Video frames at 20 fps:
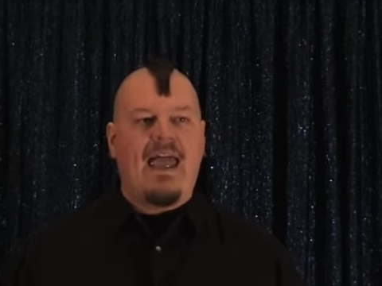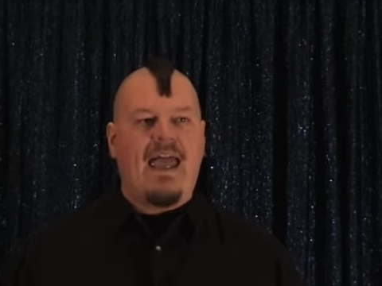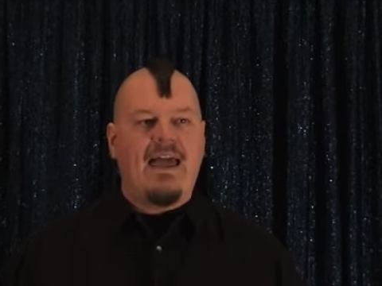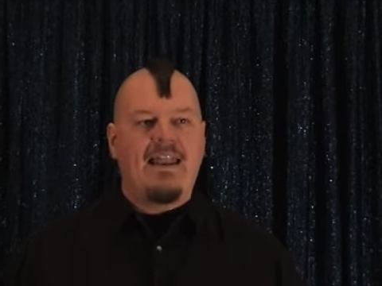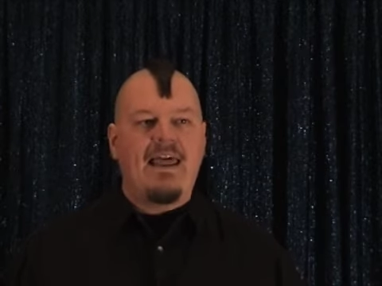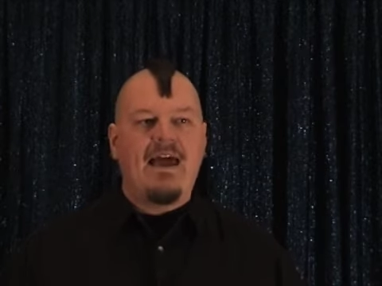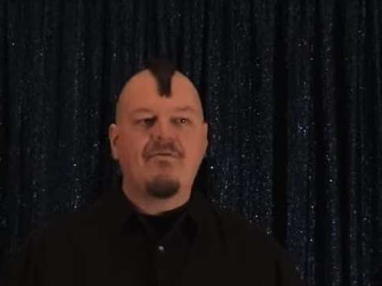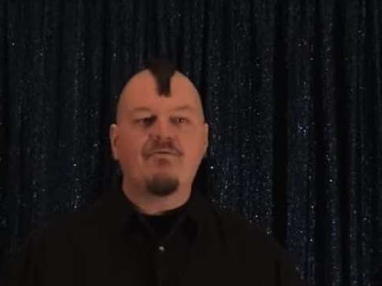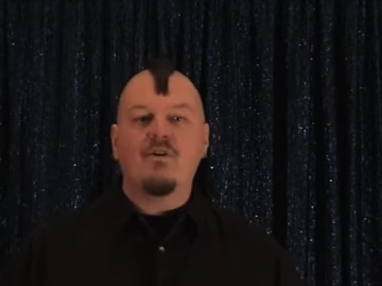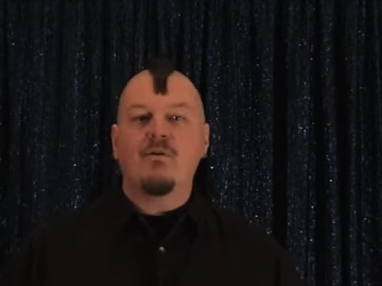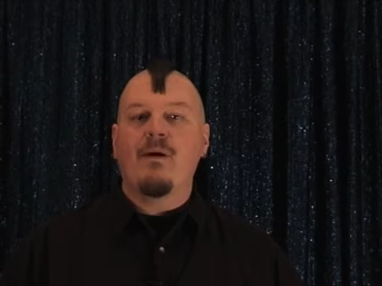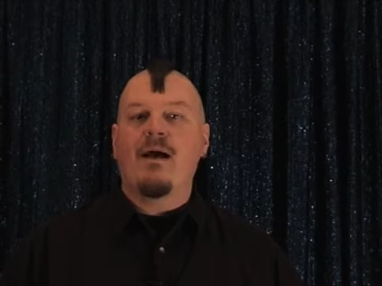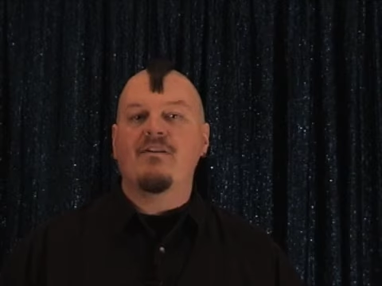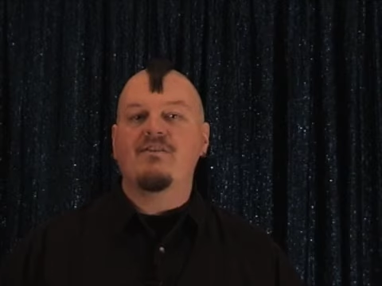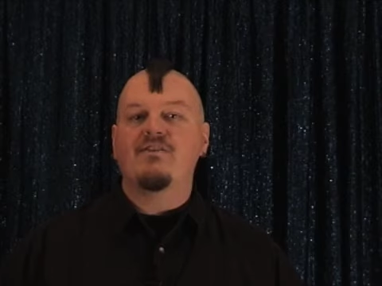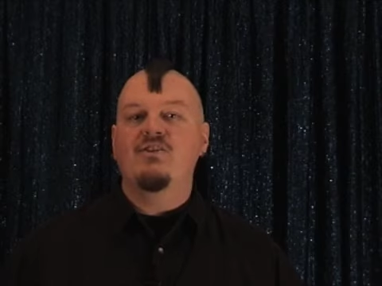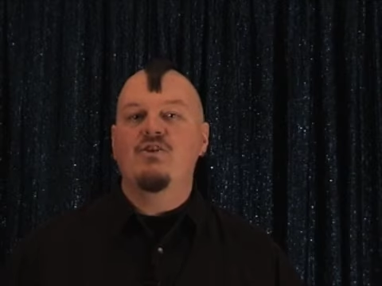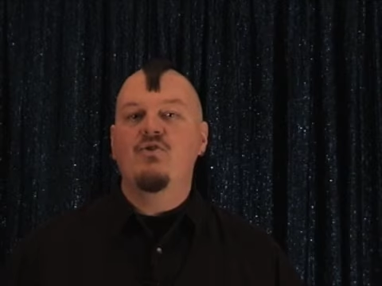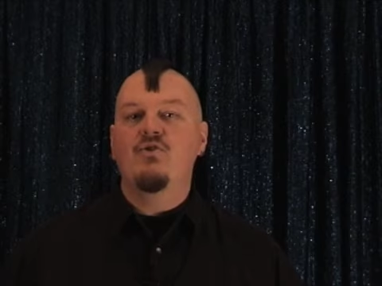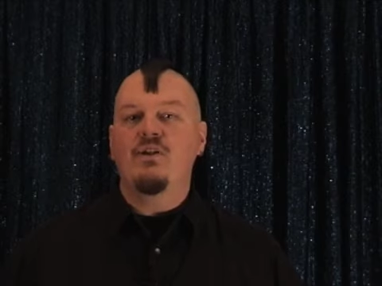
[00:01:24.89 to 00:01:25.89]
And after
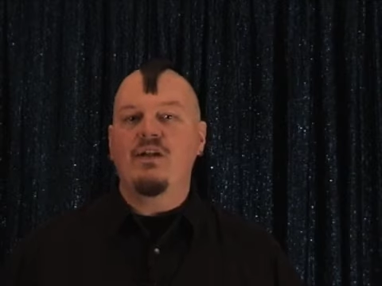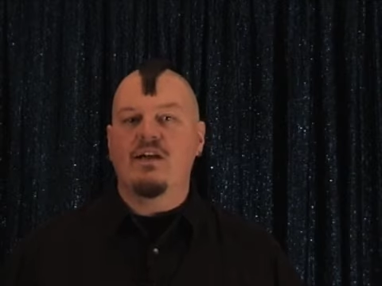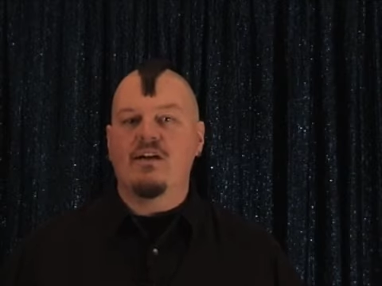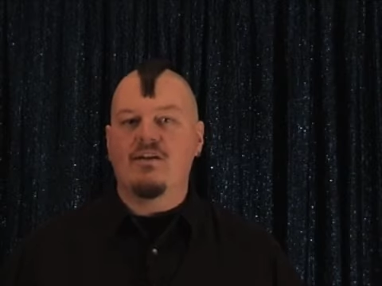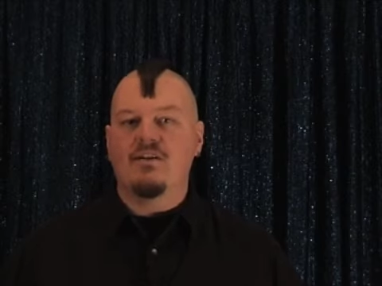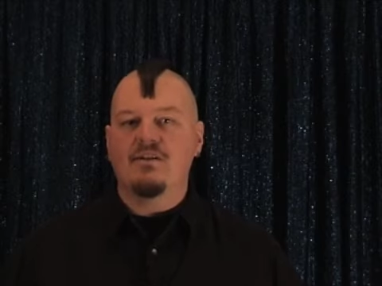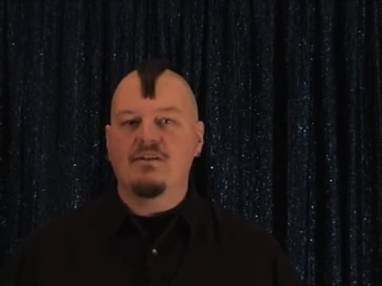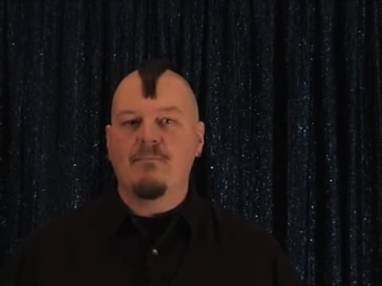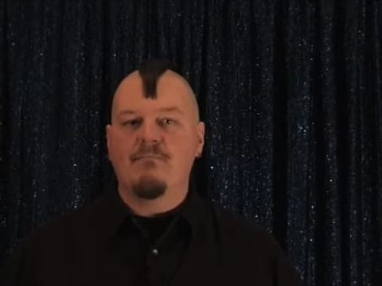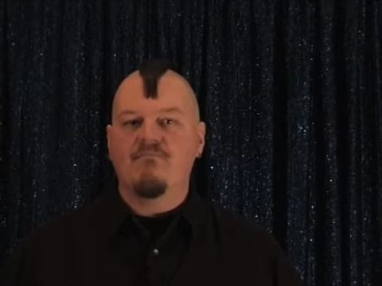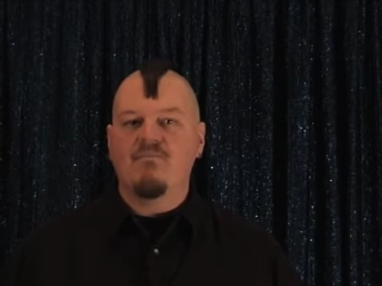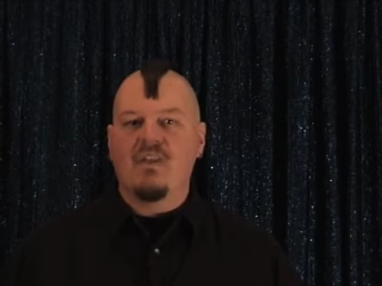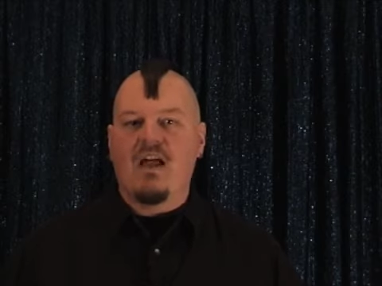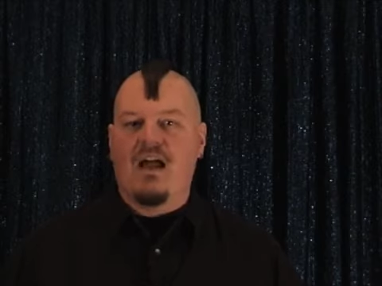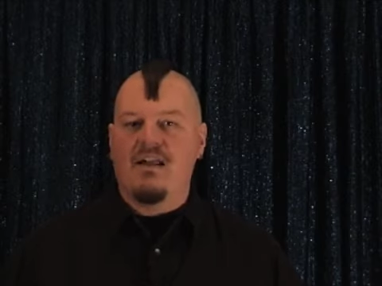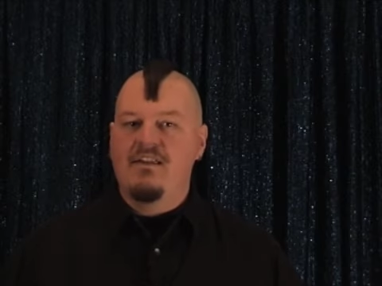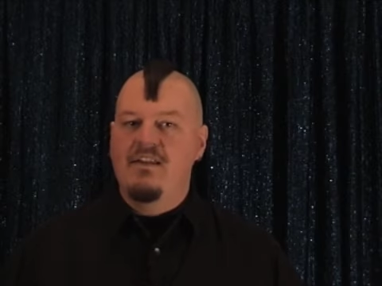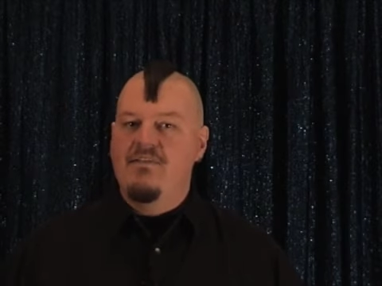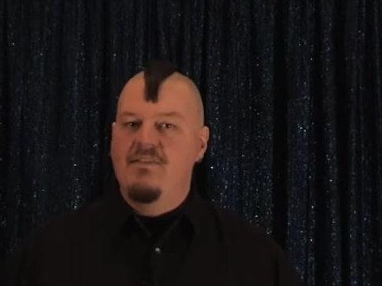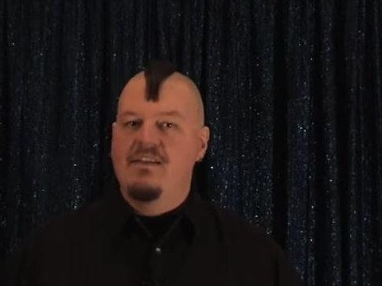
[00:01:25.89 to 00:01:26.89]
about two years,
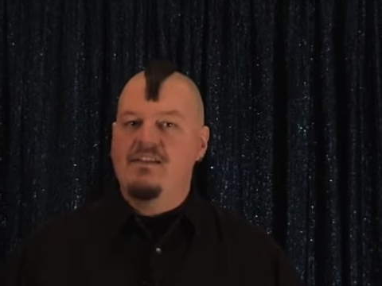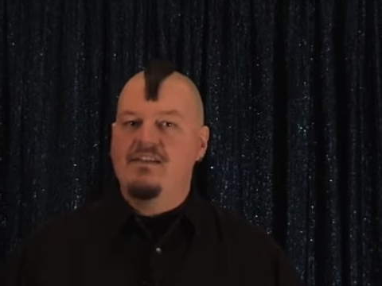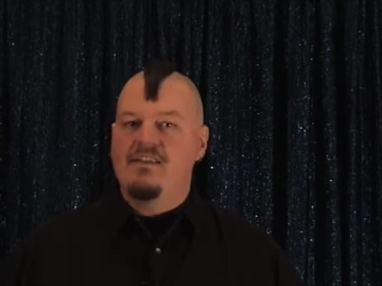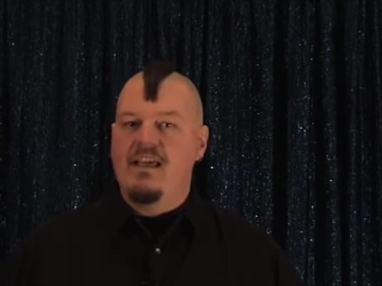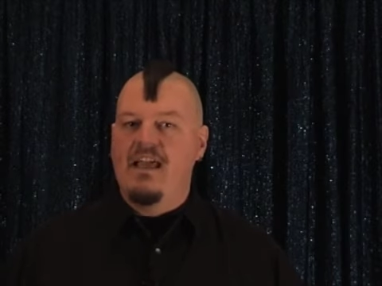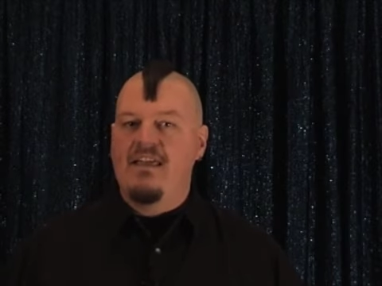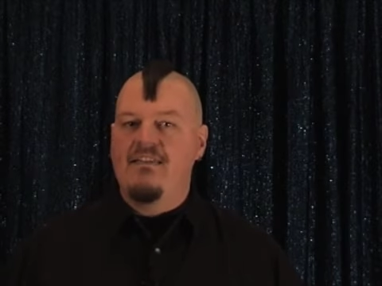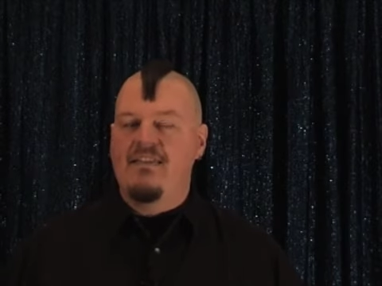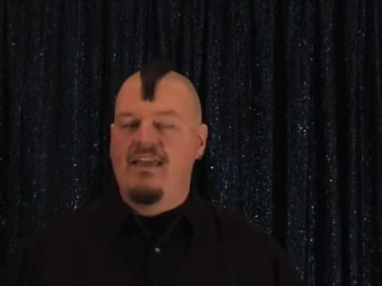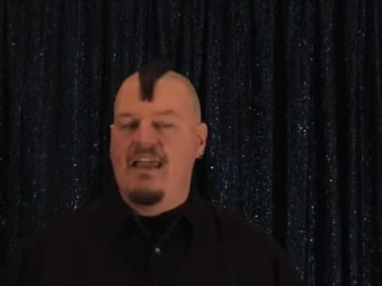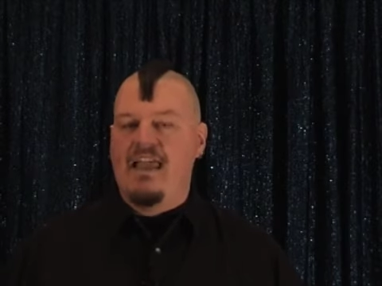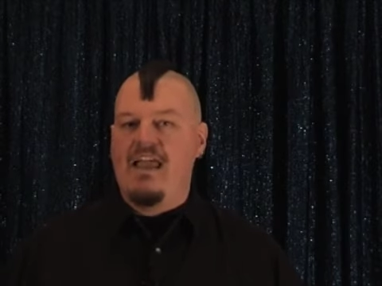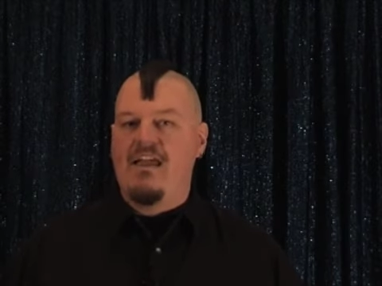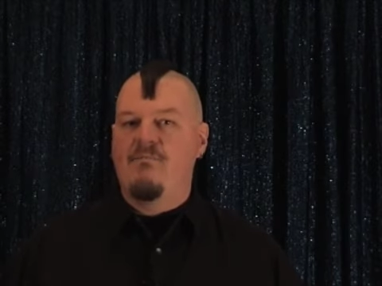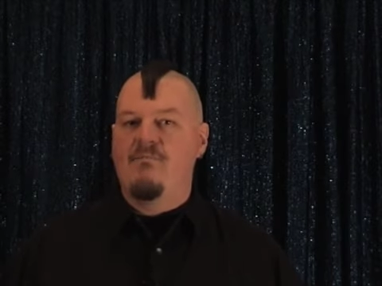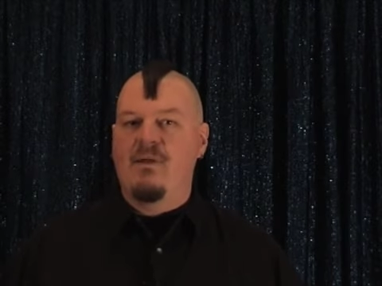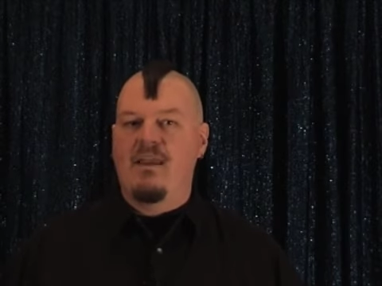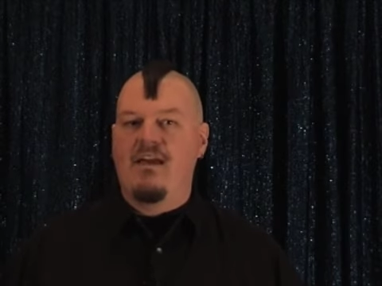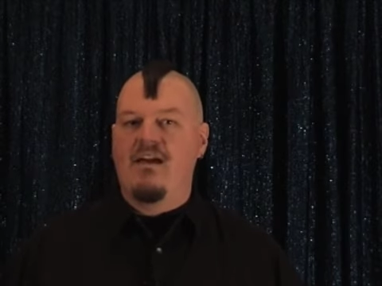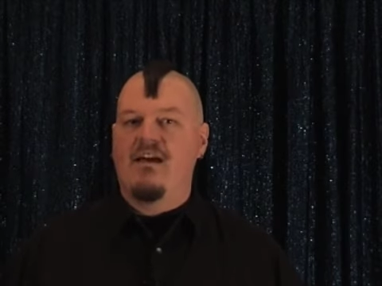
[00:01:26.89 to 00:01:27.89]
I did this thing that
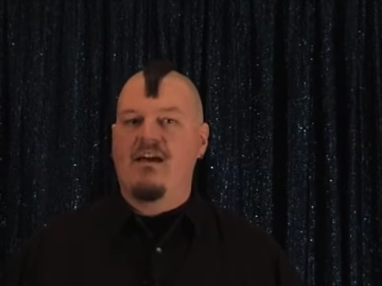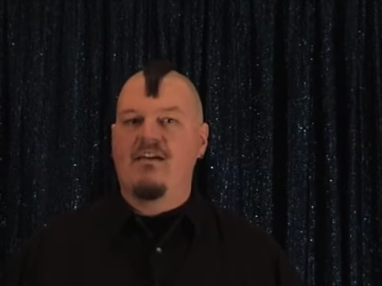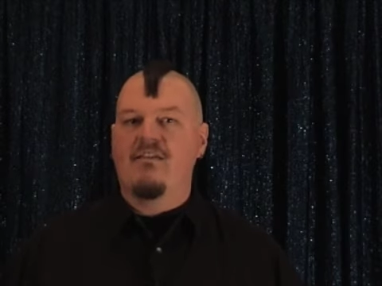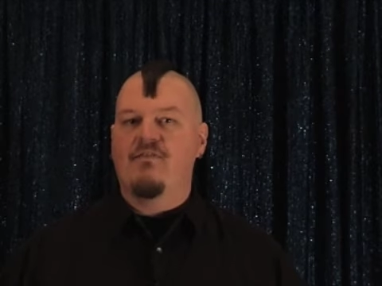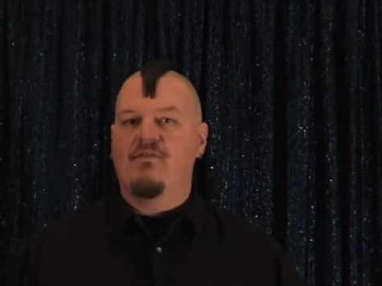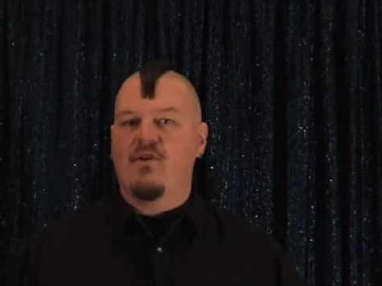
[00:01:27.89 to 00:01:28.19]
gave me a